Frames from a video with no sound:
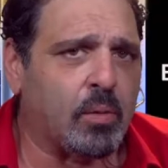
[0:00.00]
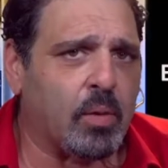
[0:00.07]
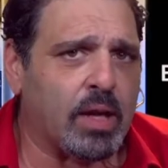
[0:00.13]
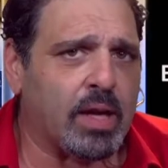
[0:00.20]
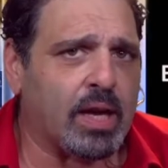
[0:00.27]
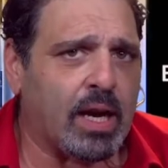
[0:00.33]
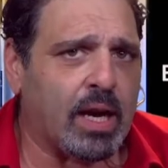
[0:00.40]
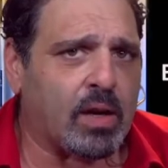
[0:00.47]
What
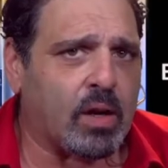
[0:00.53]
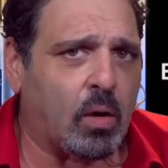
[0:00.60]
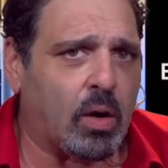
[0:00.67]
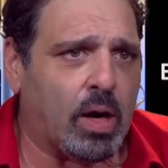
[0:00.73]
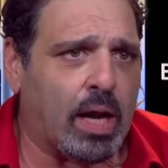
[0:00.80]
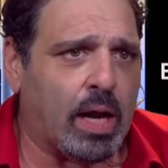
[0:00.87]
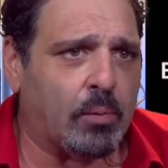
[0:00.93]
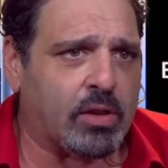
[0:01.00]
do you got
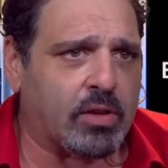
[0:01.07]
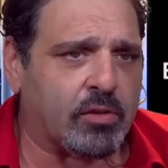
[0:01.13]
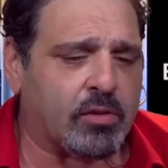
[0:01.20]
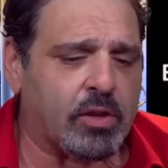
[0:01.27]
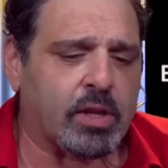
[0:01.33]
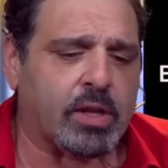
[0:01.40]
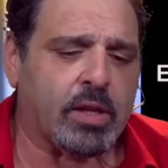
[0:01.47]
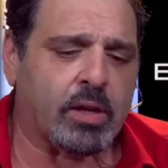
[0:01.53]
going on with the
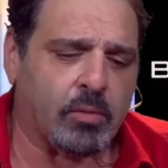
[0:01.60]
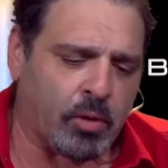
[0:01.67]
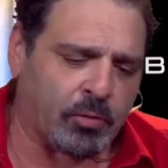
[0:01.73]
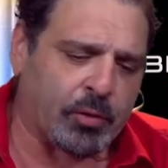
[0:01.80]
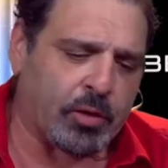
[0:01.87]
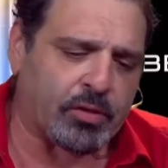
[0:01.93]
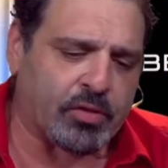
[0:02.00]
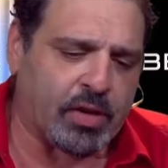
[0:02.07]
syndicate? Well,
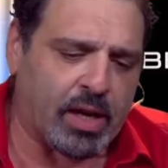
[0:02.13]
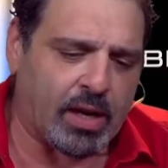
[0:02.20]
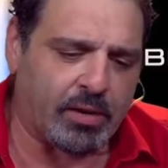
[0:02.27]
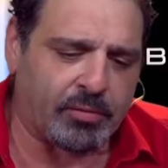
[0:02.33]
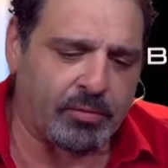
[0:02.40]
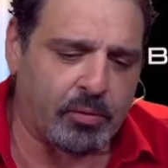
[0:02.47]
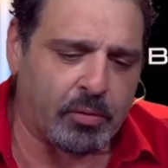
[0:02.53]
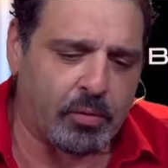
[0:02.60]
first
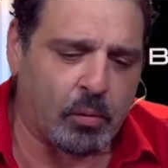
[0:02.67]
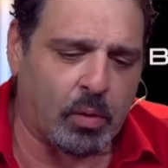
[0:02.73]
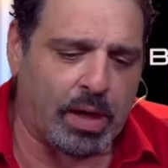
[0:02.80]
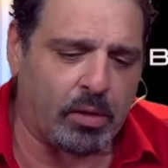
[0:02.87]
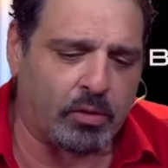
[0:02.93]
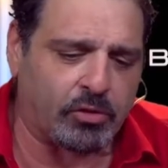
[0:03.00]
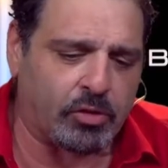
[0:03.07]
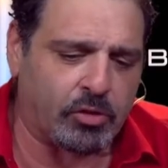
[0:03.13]
off, why
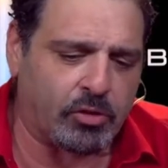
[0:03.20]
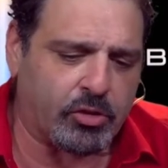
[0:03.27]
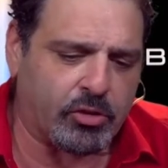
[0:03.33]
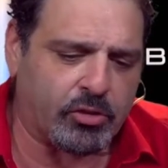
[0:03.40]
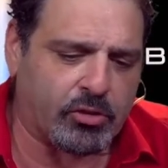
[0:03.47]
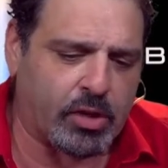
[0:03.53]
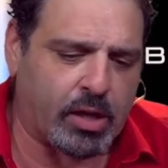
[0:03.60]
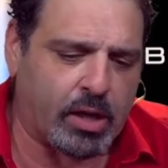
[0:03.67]
don't you
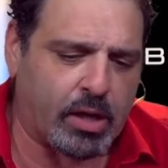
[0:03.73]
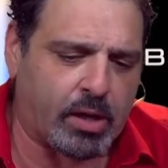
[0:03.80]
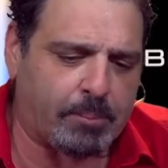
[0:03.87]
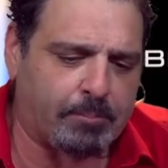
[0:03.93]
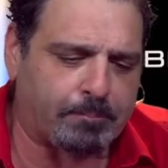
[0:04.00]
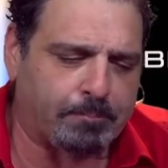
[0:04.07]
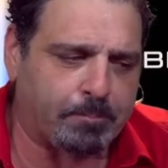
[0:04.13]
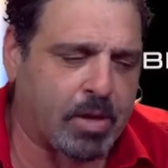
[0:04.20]
just
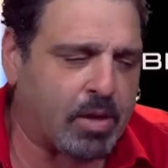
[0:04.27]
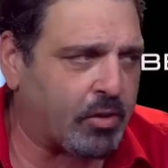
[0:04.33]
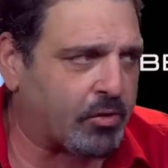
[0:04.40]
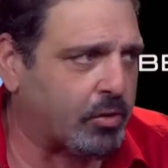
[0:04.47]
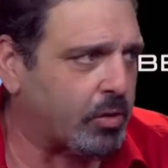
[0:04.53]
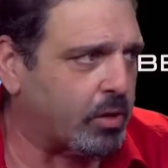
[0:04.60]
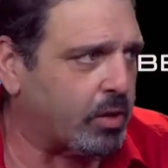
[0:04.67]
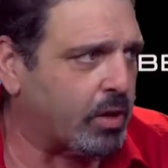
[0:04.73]
um, give
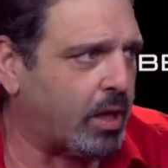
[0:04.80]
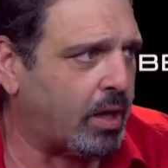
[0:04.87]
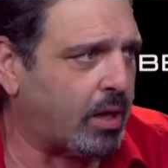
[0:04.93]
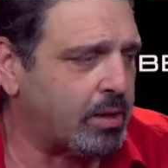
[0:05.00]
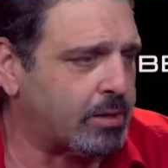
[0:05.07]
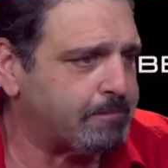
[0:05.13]
us a little uh,